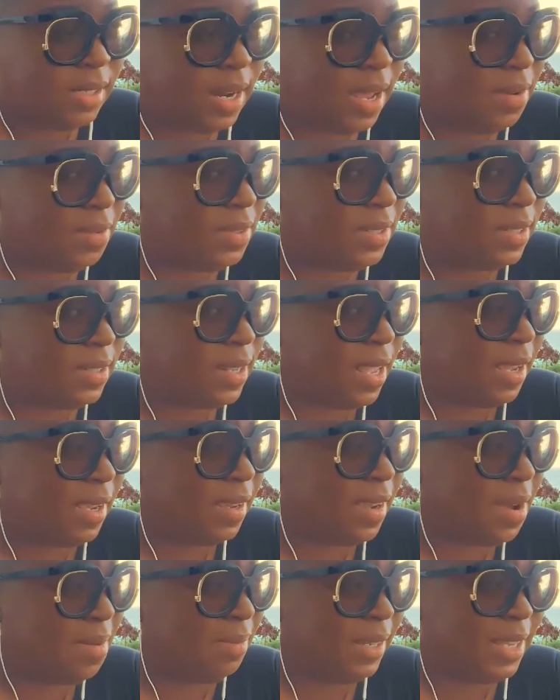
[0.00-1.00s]
I was just like,
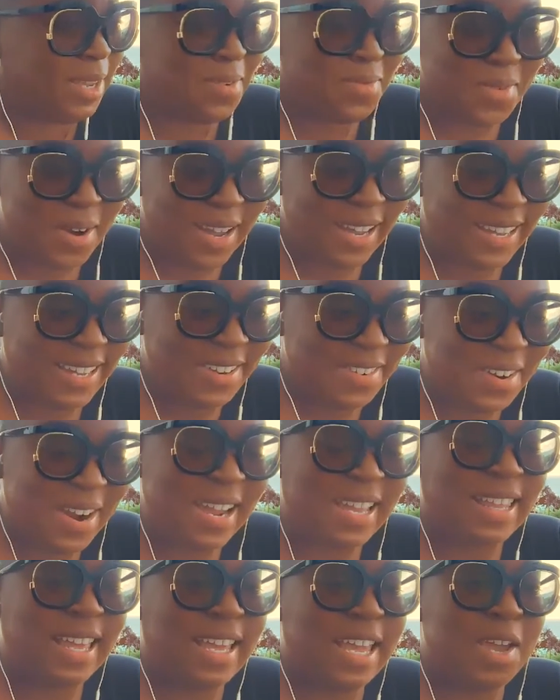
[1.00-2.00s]
come lead what?
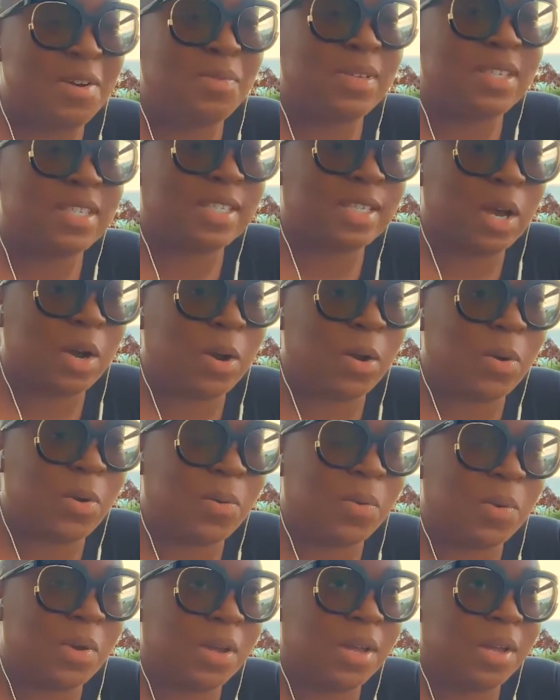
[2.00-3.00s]
Right? Like it was
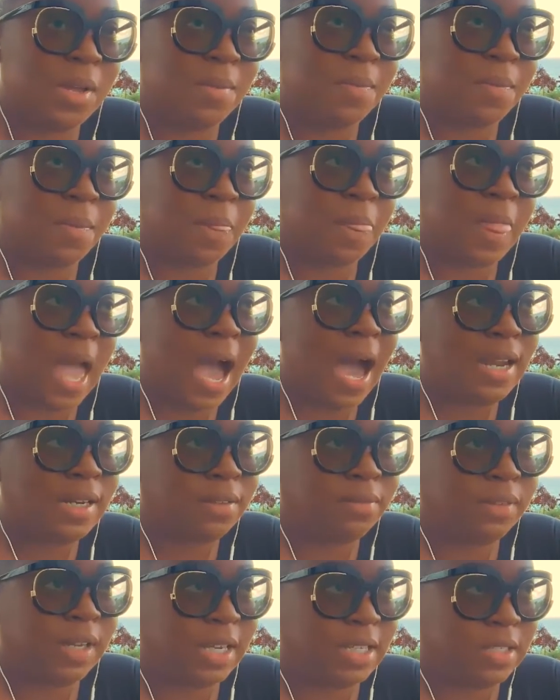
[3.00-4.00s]
so out
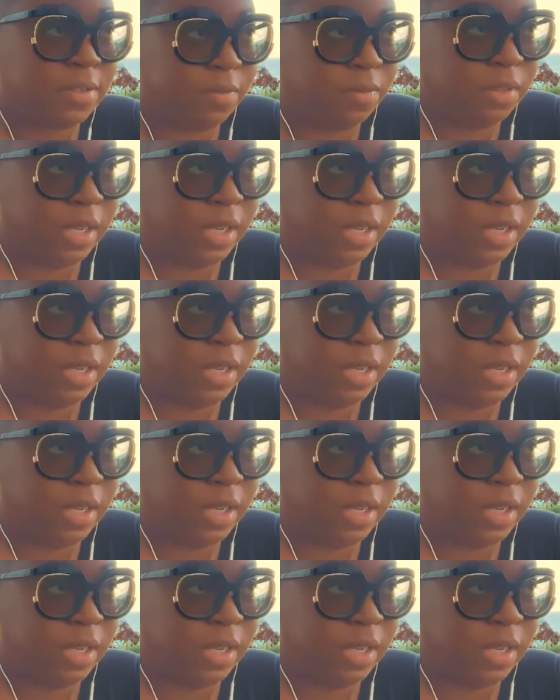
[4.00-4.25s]
of left